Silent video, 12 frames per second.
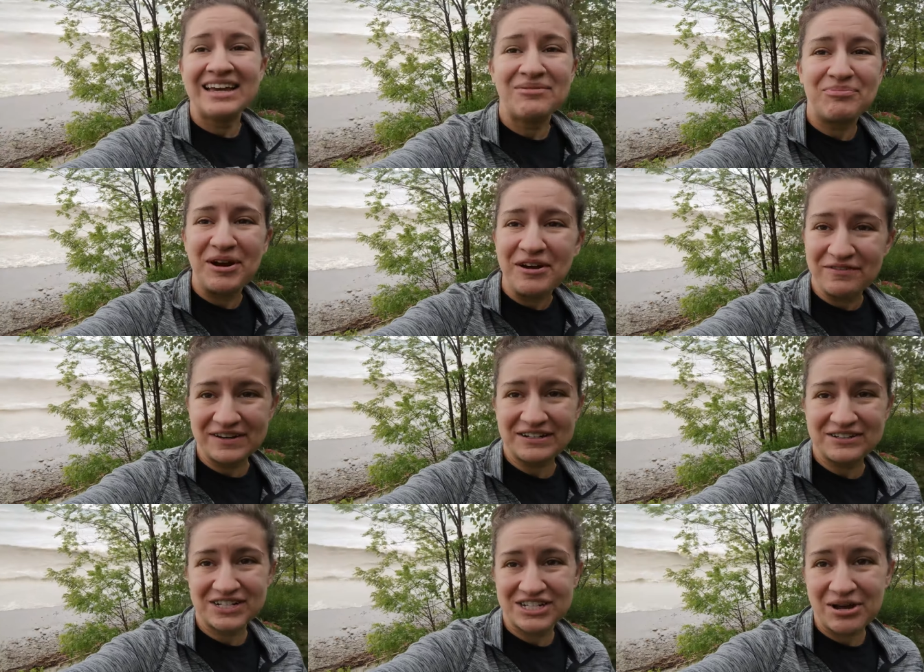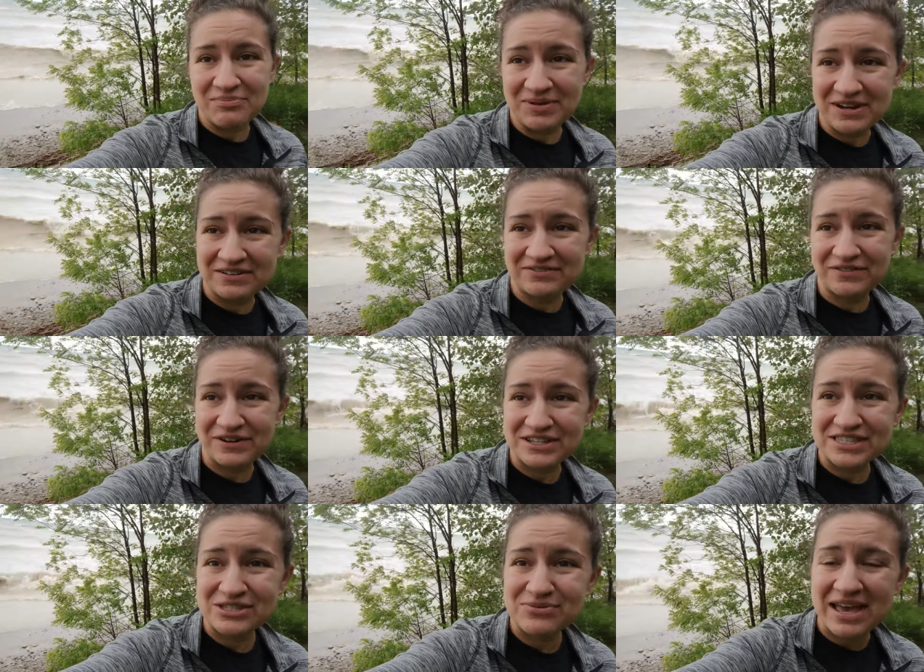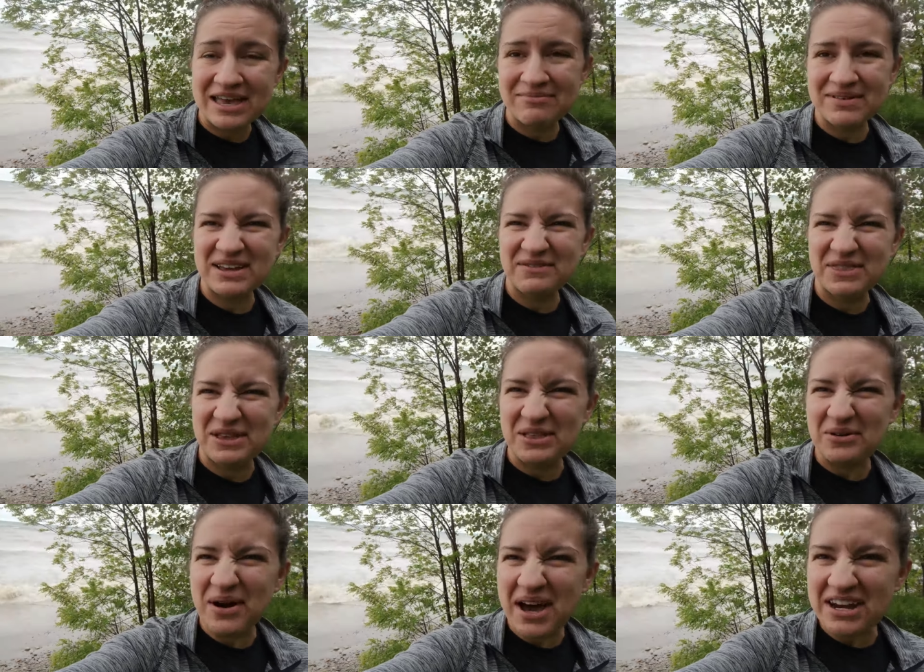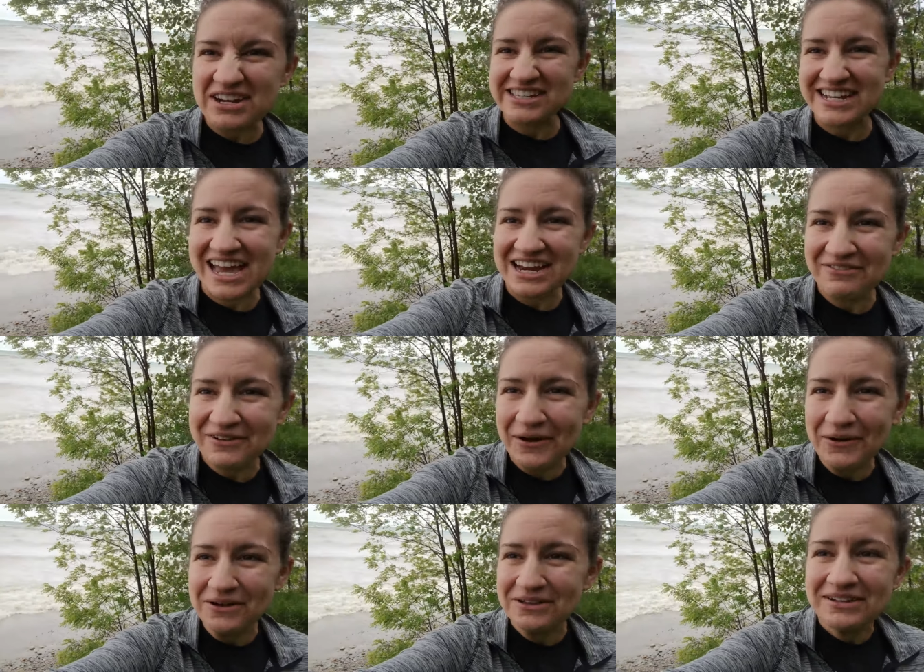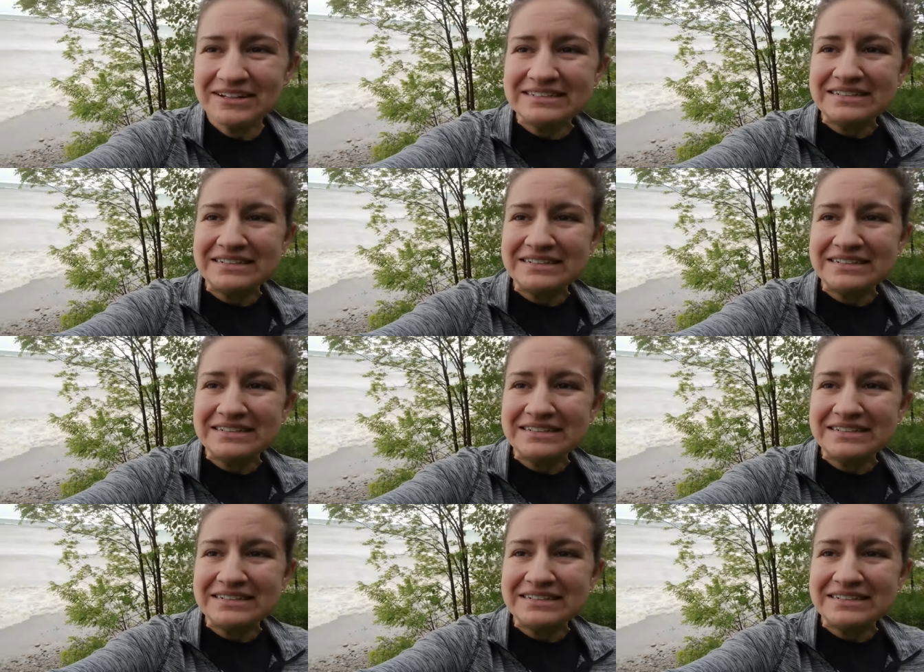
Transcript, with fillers: and perfect to jump in for a swim, even though the water's kind of cold.